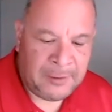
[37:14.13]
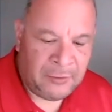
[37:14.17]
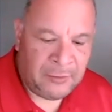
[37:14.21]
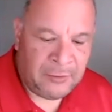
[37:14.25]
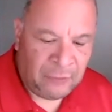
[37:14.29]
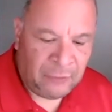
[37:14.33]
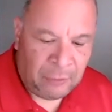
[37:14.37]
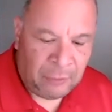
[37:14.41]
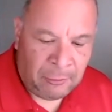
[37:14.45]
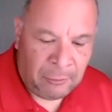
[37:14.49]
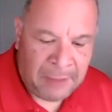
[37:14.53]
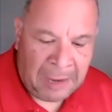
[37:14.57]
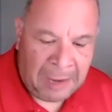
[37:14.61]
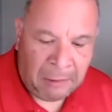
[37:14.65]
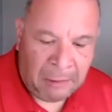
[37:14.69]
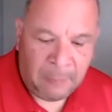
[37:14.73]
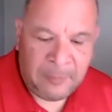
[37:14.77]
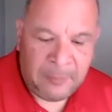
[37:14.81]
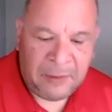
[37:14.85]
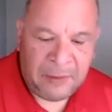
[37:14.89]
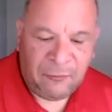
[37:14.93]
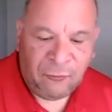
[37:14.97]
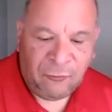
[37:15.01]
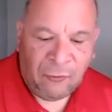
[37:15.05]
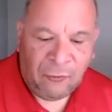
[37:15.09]
So that'll
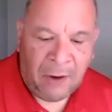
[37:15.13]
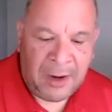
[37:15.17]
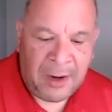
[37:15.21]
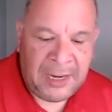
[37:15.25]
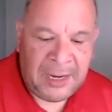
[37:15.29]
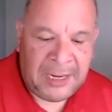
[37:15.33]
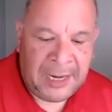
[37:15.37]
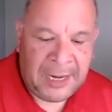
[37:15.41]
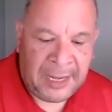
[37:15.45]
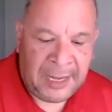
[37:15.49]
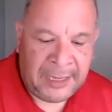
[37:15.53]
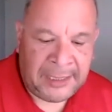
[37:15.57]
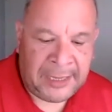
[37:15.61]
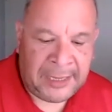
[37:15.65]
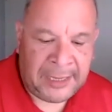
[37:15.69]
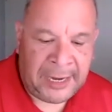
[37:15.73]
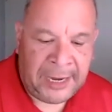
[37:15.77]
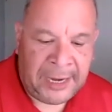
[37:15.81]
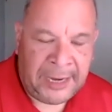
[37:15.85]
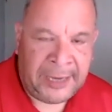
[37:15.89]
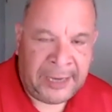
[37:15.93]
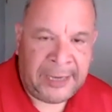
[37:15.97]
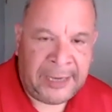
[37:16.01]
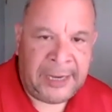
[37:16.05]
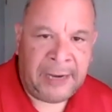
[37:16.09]
be Friday night.
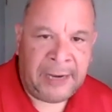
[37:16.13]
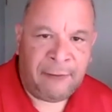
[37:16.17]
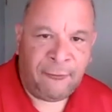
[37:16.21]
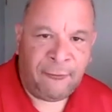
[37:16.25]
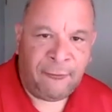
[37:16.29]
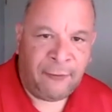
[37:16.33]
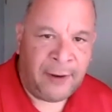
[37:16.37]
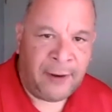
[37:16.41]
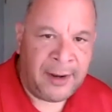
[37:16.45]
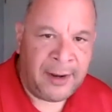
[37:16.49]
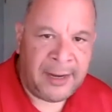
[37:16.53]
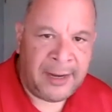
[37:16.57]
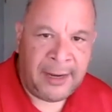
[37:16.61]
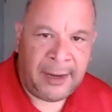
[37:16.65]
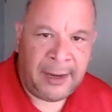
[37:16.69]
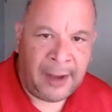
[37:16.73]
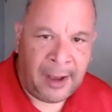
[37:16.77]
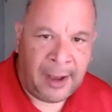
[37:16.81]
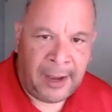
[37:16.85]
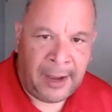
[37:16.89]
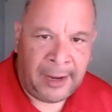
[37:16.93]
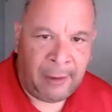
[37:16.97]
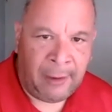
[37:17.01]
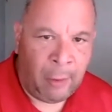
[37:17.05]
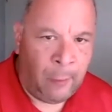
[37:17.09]
And then Freddie,
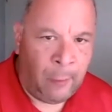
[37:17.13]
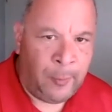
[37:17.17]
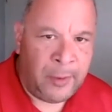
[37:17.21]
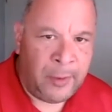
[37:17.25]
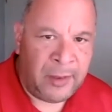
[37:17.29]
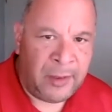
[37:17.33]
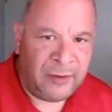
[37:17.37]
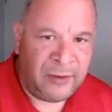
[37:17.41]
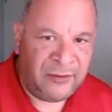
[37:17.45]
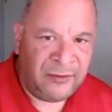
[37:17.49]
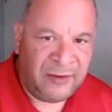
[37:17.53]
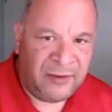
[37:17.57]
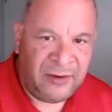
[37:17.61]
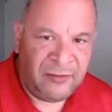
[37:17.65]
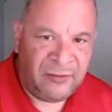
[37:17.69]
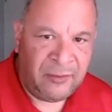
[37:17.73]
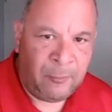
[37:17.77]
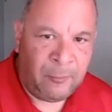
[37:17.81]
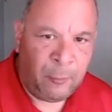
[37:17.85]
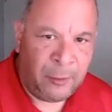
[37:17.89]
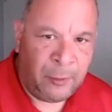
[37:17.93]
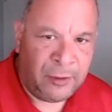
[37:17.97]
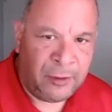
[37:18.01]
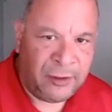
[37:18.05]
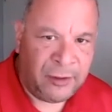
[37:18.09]
I opened the
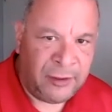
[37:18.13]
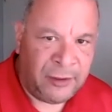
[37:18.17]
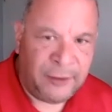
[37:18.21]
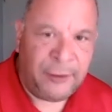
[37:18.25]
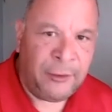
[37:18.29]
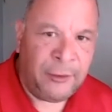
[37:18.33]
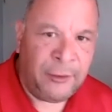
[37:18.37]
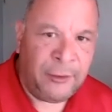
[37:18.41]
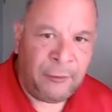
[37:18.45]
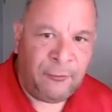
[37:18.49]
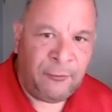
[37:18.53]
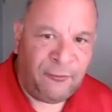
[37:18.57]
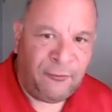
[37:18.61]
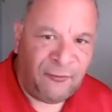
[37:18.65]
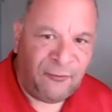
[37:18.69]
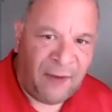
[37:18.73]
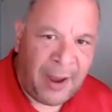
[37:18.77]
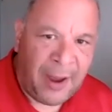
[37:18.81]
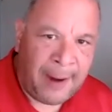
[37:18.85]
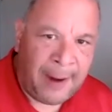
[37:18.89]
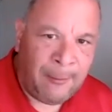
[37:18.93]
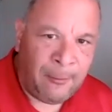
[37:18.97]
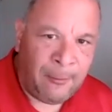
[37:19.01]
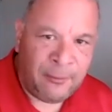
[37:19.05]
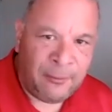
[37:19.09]
season with you
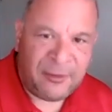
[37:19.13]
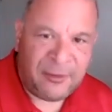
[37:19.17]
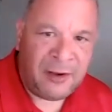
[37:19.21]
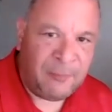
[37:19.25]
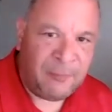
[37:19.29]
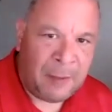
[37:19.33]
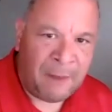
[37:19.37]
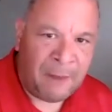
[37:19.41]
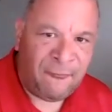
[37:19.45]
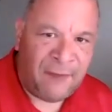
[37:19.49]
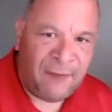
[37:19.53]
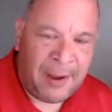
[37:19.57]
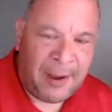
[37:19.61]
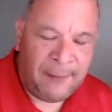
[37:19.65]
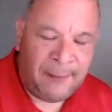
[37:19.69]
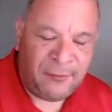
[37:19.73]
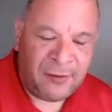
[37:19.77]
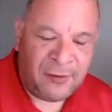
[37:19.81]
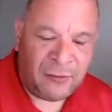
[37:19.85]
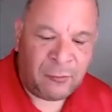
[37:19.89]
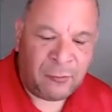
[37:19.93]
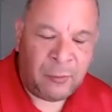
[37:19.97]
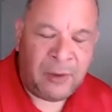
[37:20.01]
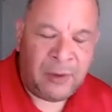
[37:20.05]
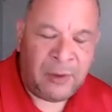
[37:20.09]
about
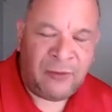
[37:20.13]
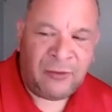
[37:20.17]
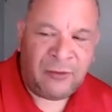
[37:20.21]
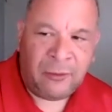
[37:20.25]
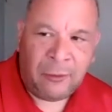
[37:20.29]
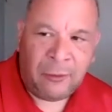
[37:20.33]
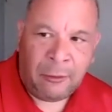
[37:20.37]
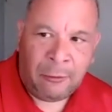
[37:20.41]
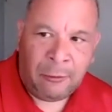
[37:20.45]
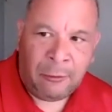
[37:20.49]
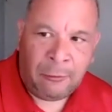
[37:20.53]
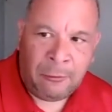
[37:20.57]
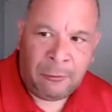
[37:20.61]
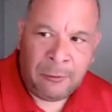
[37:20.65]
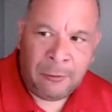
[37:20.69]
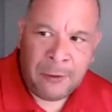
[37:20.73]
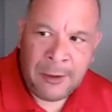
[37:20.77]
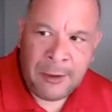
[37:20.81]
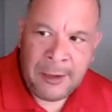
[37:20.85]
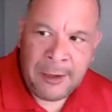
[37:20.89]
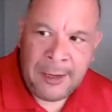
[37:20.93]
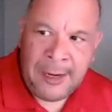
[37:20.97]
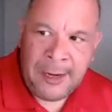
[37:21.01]
5-6 weeks ago